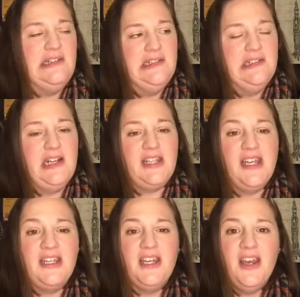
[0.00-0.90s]
I
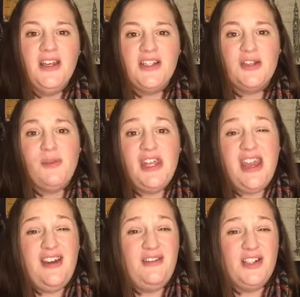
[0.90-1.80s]
think some of the
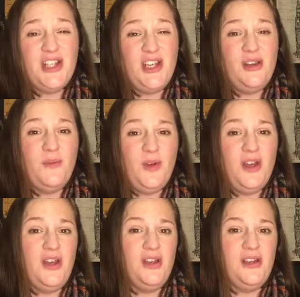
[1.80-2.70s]
hours that you can
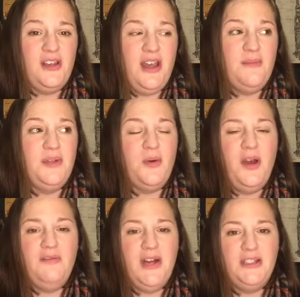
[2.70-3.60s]
work can be
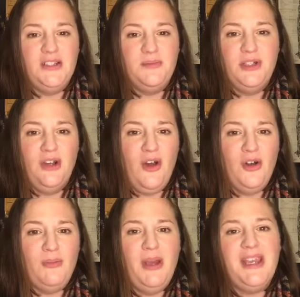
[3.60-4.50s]
quite random and
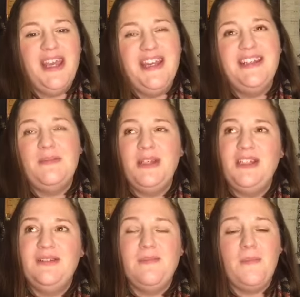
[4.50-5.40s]
long, but again, I
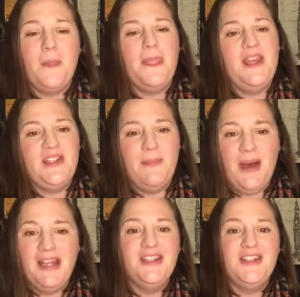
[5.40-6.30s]
mean, it's a
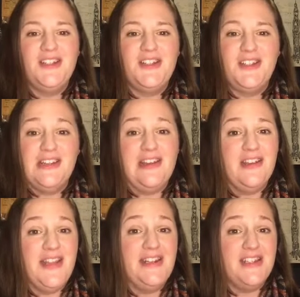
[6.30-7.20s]
balance. You can
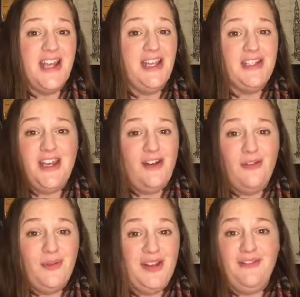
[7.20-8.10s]
then take a day off
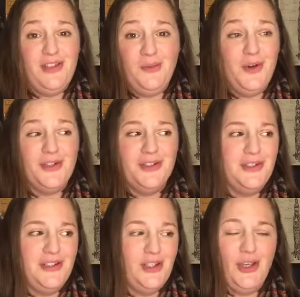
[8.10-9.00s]
whenever you want
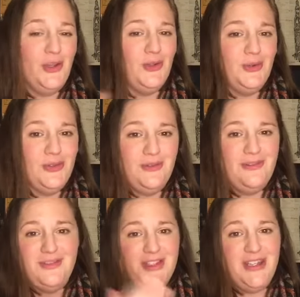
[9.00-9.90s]
and go
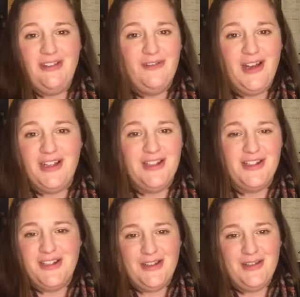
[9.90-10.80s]
see friends
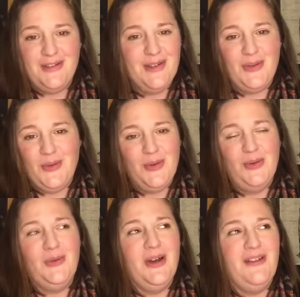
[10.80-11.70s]
and or, or
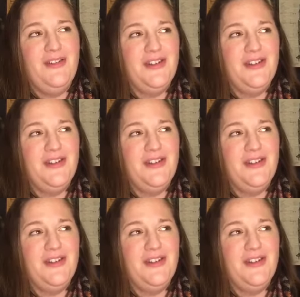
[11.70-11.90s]
whatever.